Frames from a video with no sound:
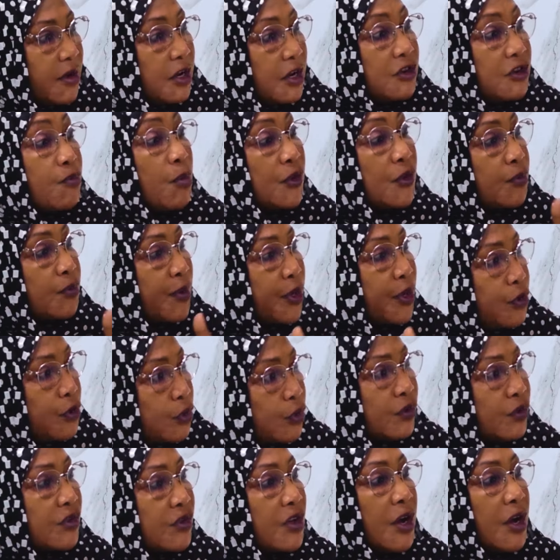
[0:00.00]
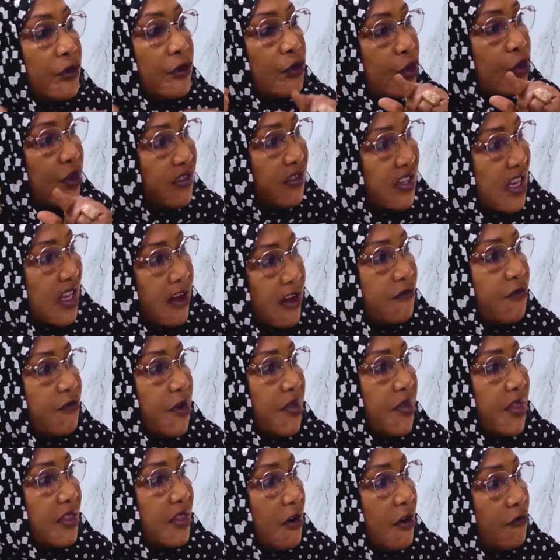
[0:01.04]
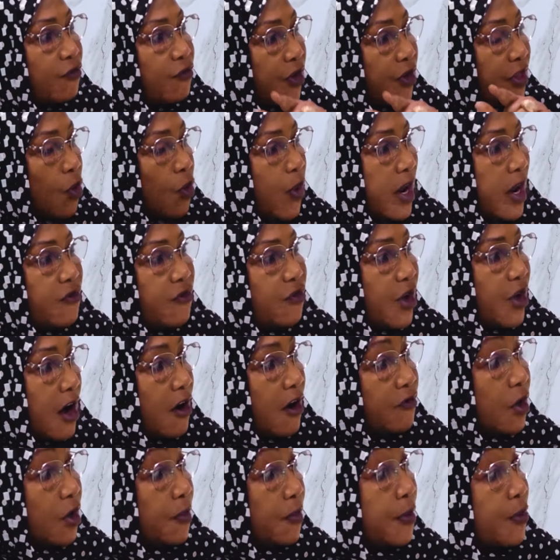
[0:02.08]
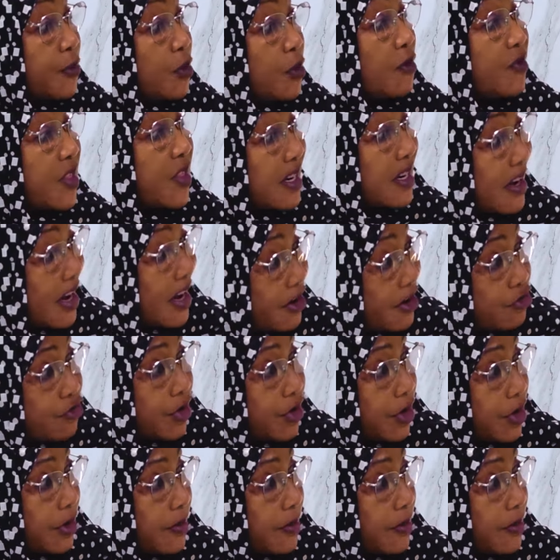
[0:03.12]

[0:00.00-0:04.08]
It must be used to serve for the welfare of the people of that country.